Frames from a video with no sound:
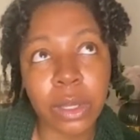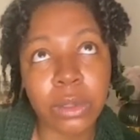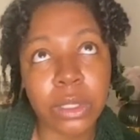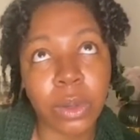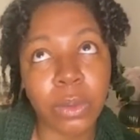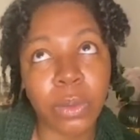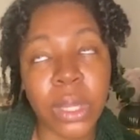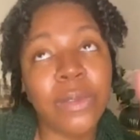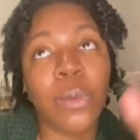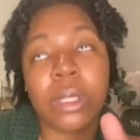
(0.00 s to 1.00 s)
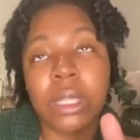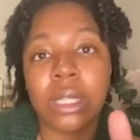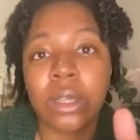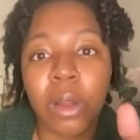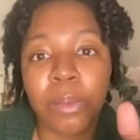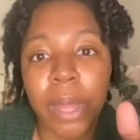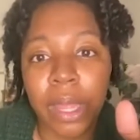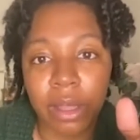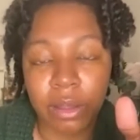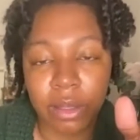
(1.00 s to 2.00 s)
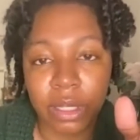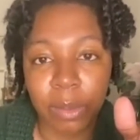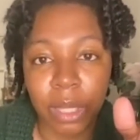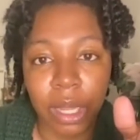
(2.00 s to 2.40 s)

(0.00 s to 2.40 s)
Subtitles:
so even once I start making something,